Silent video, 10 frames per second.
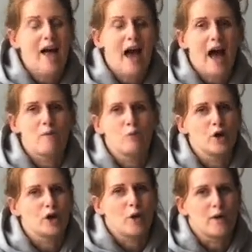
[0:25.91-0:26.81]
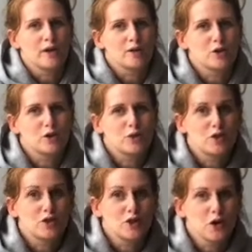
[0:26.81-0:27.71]
and we're going to the
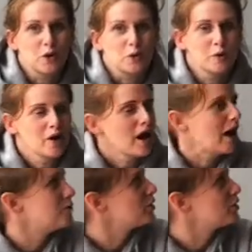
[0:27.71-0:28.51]
zoo, and we're